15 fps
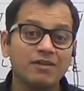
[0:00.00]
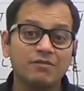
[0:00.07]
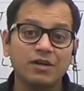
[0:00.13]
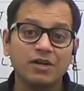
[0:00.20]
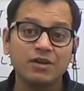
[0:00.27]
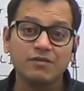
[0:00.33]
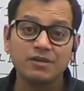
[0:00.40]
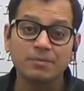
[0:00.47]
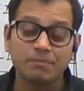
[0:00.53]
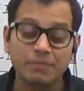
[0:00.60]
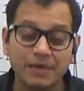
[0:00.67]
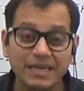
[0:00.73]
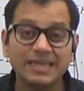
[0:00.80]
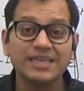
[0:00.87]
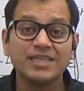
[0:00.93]
one of the
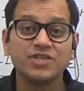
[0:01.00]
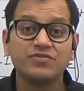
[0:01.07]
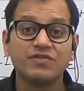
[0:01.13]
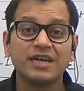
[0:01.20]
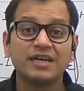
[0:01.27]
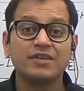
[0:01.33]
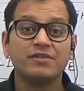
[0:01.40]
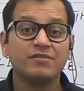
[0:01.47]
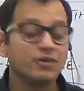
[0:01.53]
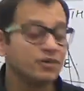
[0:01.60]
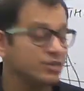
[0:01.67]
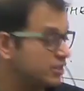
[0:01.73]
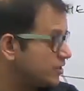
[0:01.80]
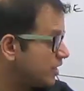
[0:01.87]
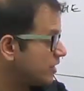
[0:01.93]
greatest factor for
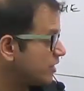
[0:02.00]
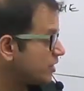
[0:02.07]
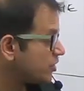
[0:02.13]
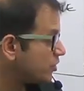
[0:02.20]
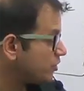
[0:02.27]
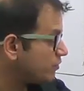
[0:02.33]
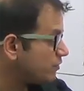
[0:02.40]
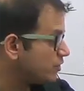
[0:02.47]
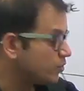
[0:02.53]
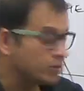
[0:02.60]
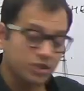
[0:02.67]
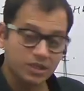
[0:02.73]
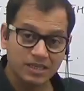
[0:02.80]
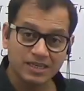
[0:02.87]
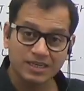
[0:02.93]
the generation of the
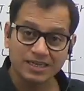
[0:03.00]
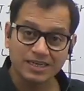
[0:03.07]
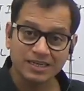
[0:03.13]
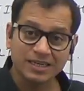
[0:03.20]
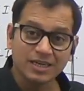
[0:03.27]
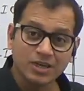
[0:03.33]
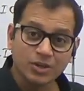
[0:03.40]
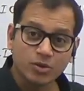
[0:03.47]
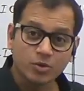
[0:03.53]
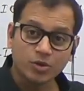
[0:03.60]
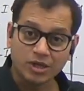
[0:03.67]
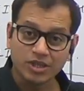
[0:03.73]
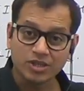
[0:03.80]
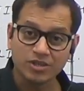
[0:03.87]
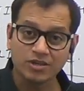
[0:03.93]
ocean current.
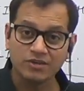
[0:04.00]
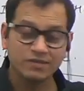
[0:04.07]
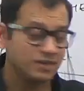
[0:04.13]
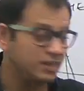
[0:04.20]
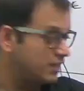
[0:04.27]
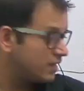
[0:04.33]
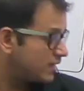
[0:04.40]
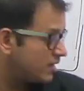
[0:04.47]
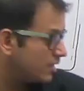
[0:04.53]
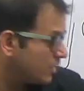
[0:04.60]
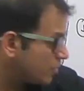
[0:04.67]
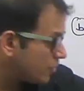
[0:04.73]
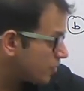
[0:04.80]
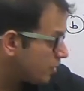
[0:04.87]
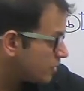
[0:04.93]
Rotation of the earth
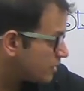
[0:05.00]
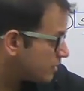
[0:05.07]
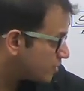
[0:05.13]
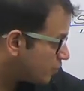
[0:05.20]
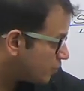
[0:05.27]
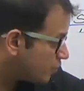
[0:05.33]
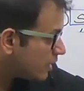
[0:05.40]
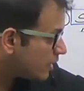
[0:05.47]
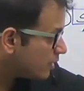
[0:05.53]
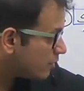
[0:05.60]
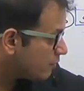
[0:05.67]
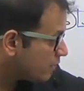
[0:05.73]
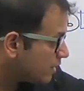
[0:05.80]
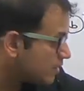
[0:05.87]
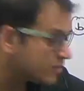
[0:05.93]
causes weak
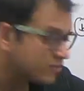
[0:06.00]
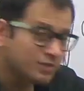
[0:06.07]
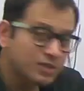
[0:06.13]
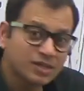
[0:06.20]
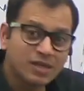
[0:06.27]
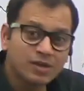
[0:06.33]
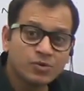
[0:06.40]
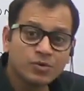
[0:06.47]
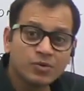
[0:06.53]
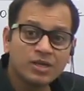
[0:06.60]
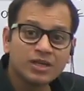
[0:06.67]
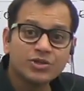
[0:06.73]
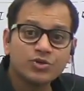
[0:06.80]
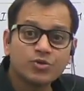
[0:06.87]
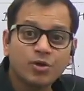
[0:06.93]
winds which are known
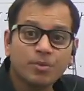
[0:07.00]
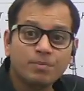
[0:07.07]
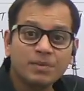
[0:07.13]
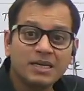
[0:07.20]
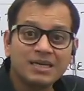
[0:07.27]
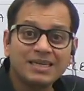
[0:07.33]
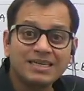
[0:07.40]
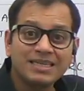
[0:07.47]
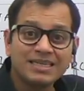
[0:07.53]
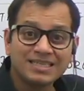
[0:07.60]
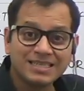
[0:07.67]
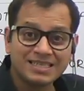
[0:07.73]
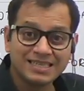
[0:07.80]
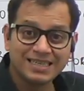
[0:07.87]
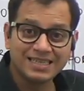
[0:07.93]
as tropical
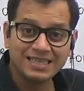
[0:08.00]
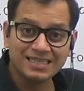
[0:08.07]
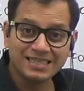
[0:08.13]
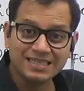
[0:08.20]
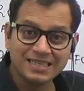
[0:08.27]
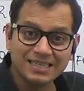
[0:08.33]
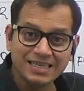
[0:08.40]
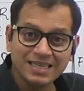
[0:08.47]
easterlies.